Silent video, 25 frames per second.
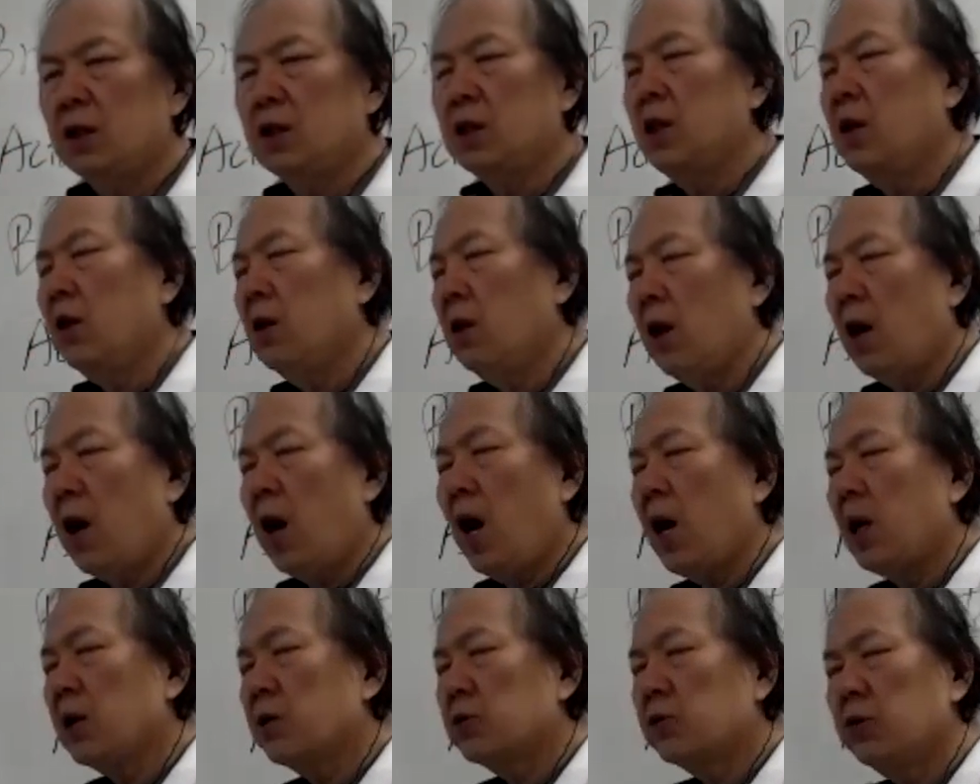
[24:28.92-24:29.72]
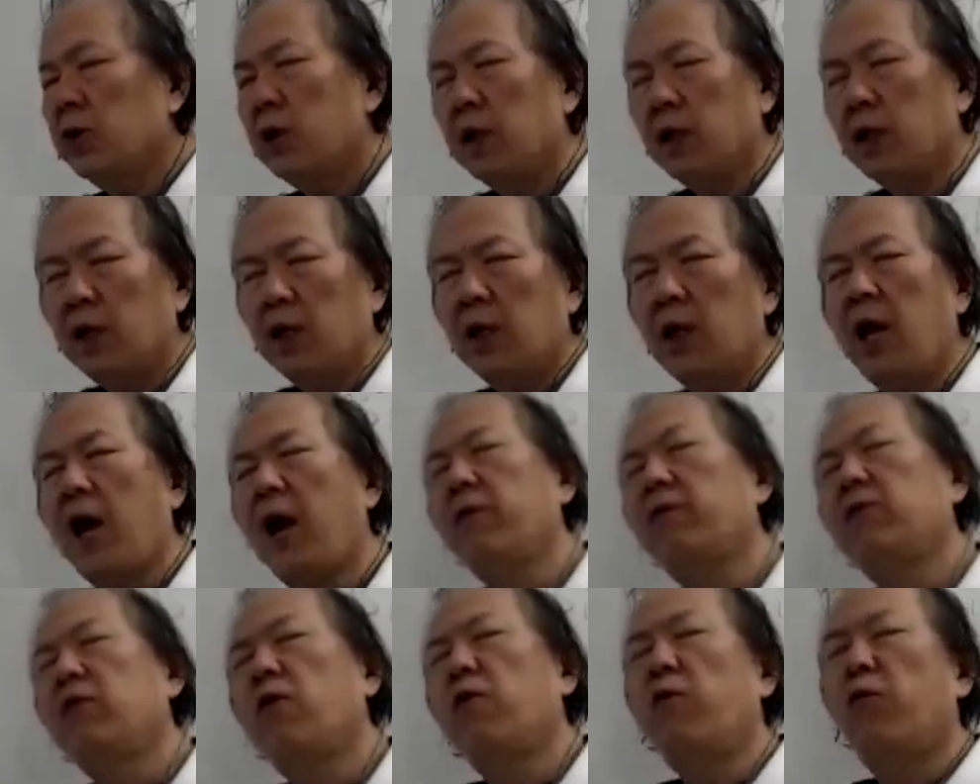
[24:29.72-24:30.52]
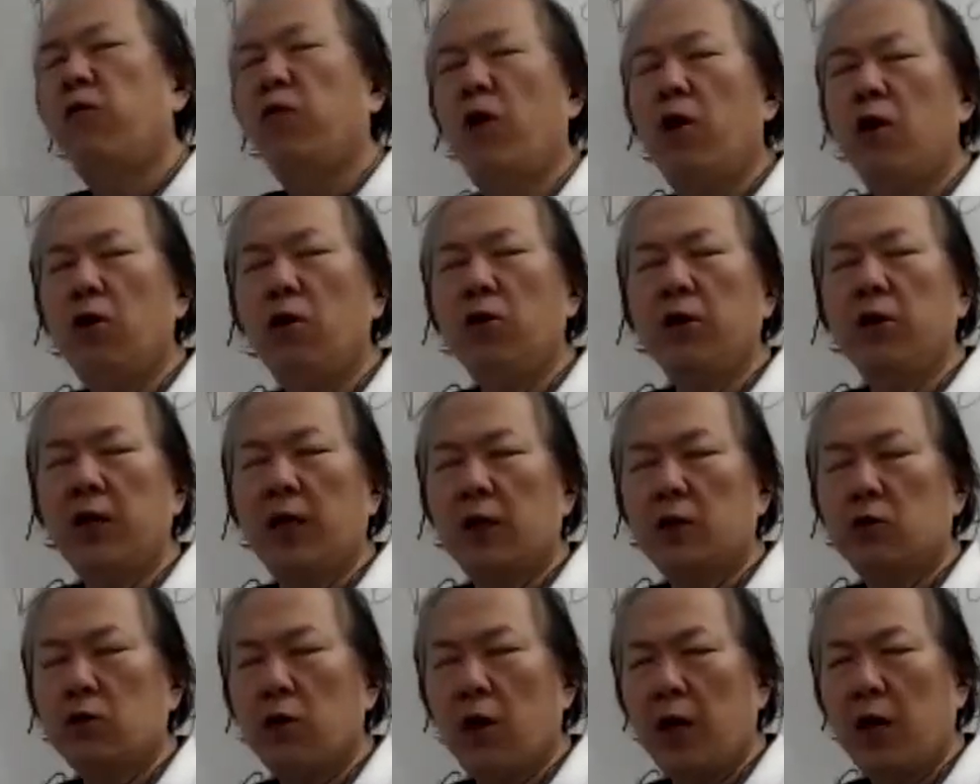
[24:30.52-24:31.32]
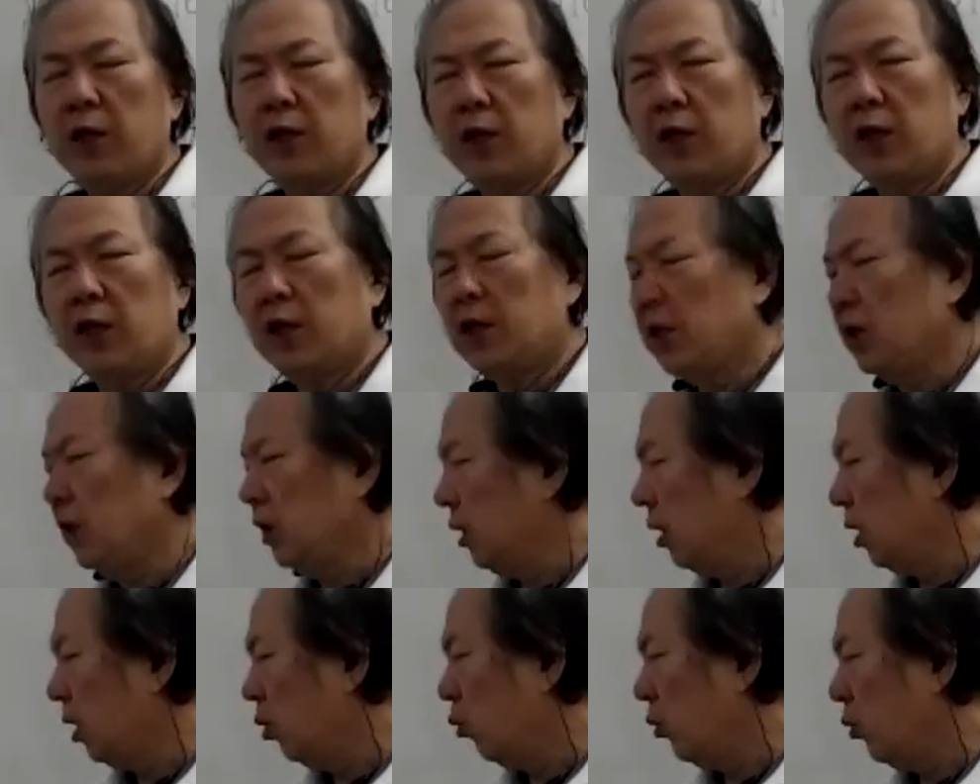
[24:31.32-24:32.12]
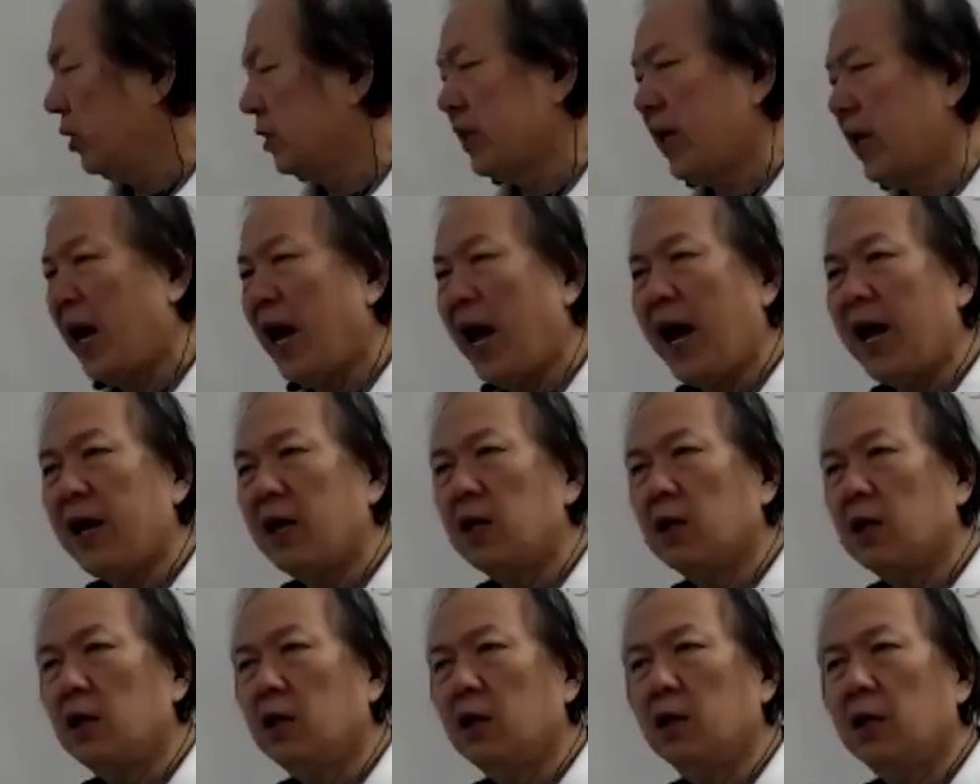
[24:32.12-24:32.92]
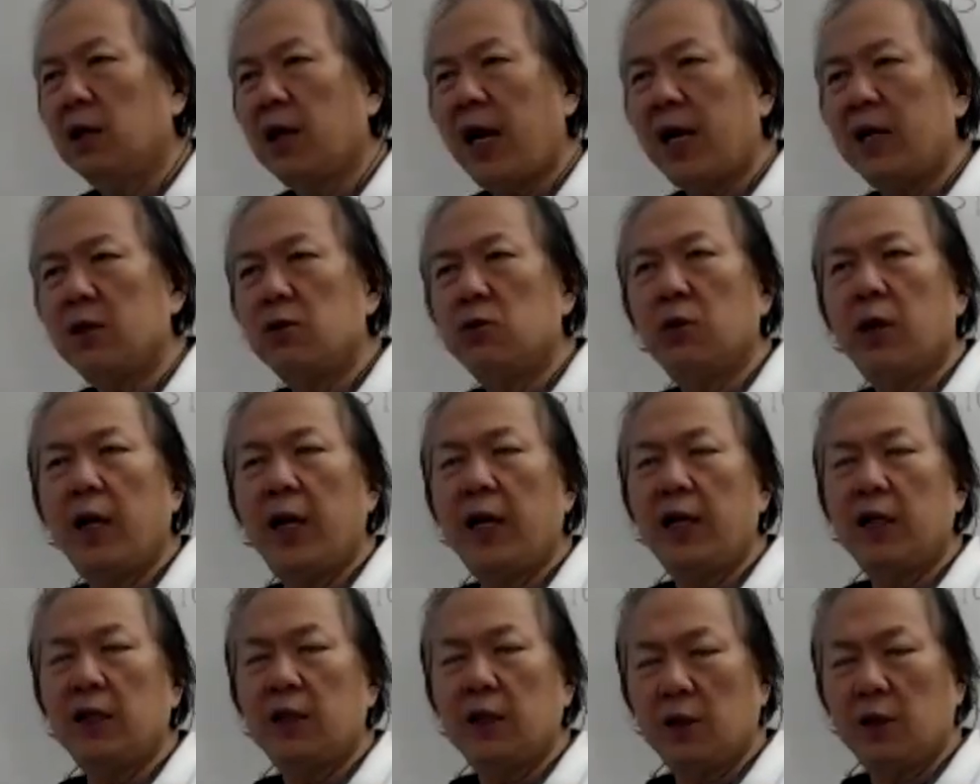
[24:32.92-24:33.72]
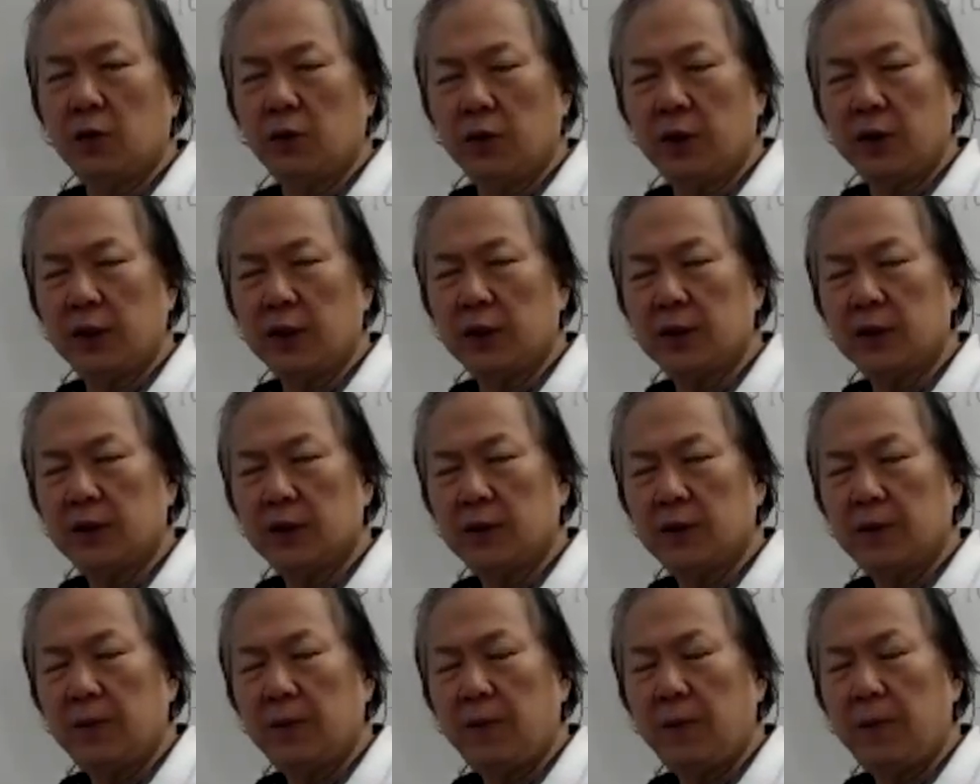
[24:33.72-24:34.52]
So oxygen have the 4 electron in here with an angle 108 degrees.